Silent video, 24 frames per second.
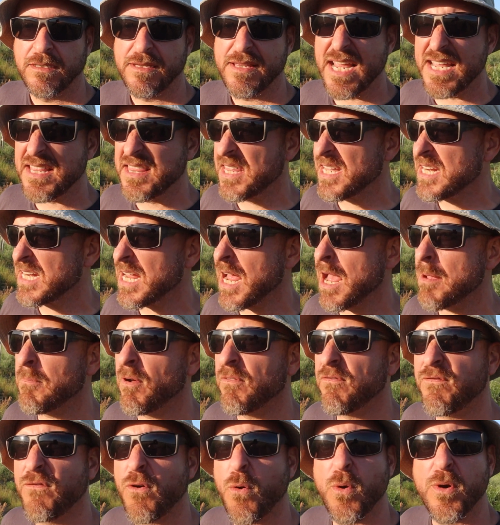They think I'm
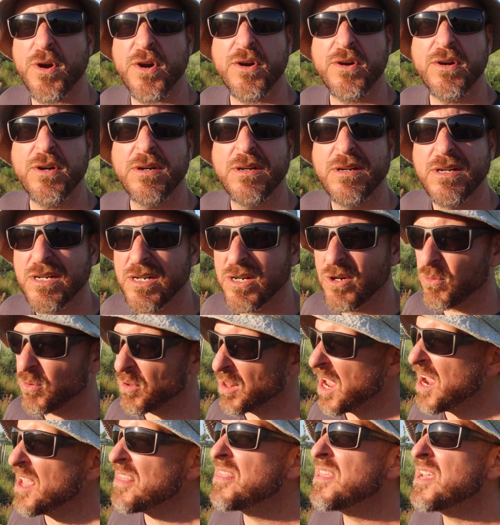a foreigner.
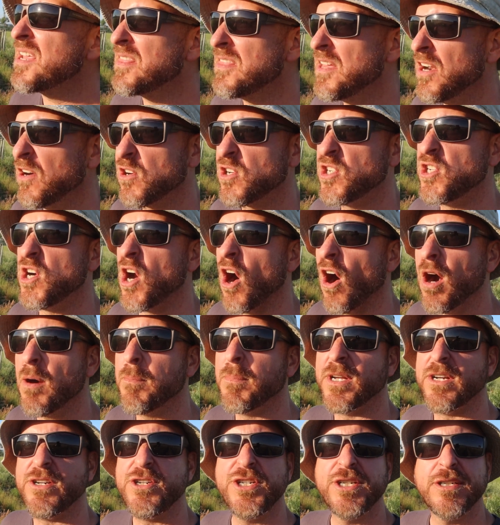Well, I think they're
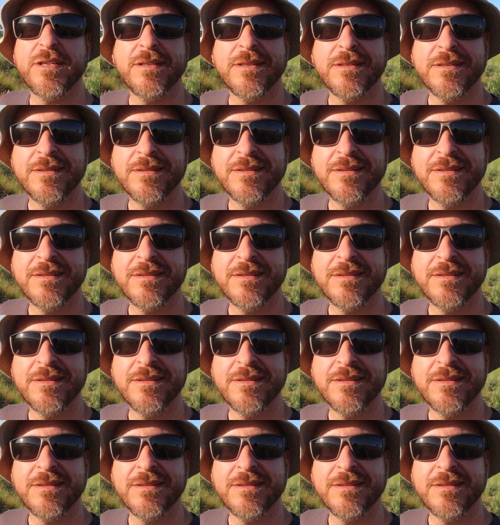garbage.